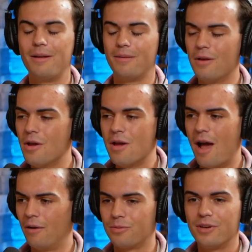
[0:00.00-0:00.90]
And
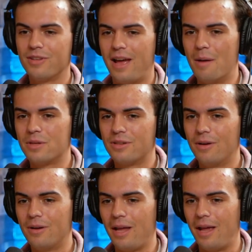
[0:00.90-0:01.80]
I was watching that
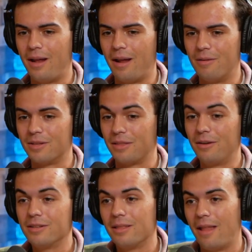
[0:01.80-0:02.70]
episode and I was like,
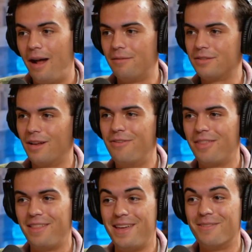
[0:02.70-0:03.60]
there's a lot of stuff
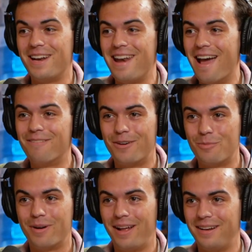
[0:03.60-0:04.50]
that they would never
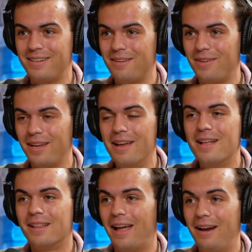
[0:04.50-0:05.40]
put on TV.
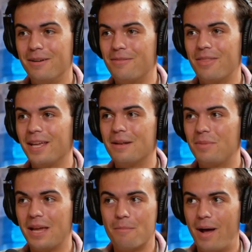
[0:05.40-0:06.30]
I don't even think
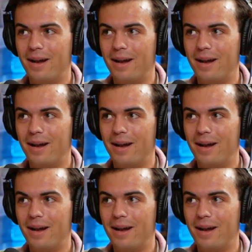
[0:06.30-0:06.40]
it'd get